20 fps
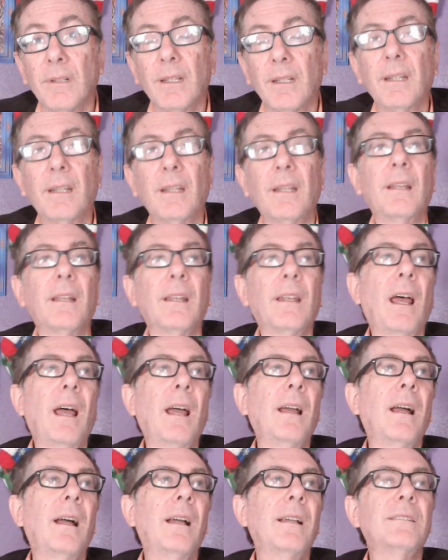And
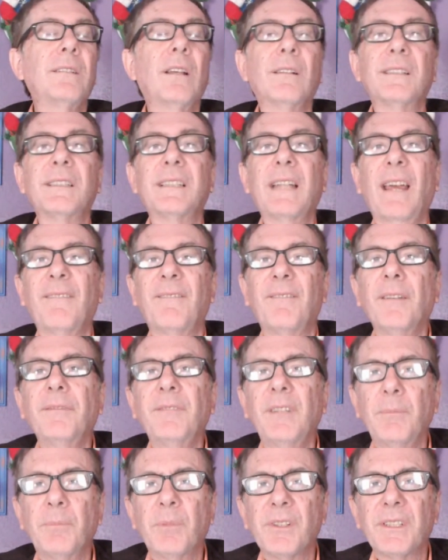I saw a stat,
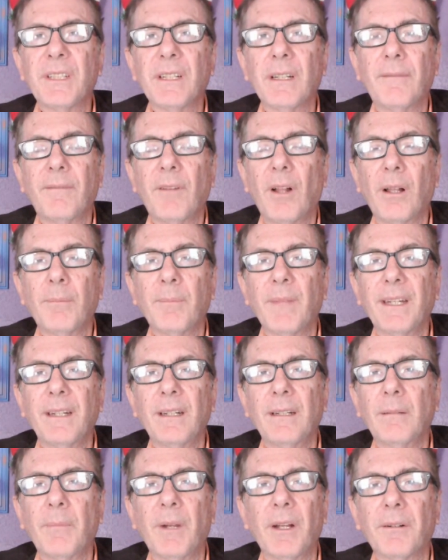50% of all men
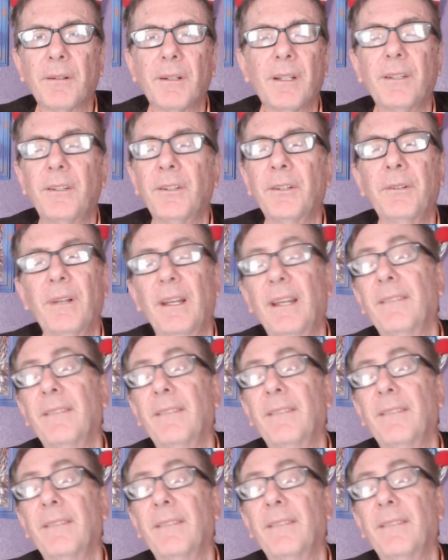in America do.